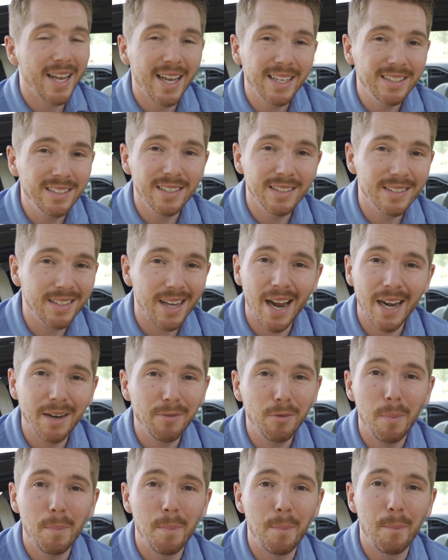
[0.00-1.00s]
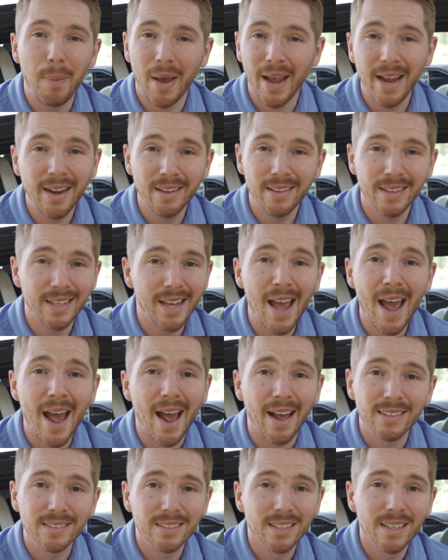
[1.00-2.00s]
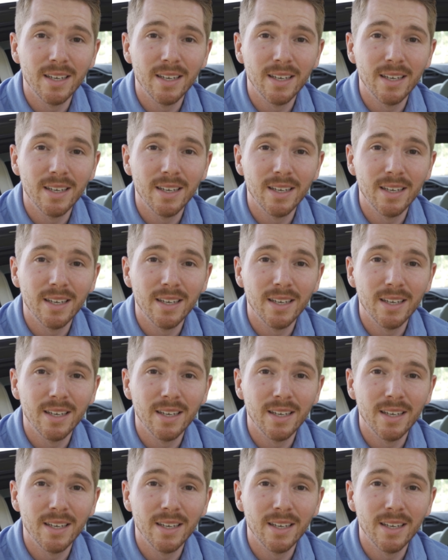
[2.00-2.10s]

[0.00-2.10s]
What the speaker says: it's just kind of a pain in the ass.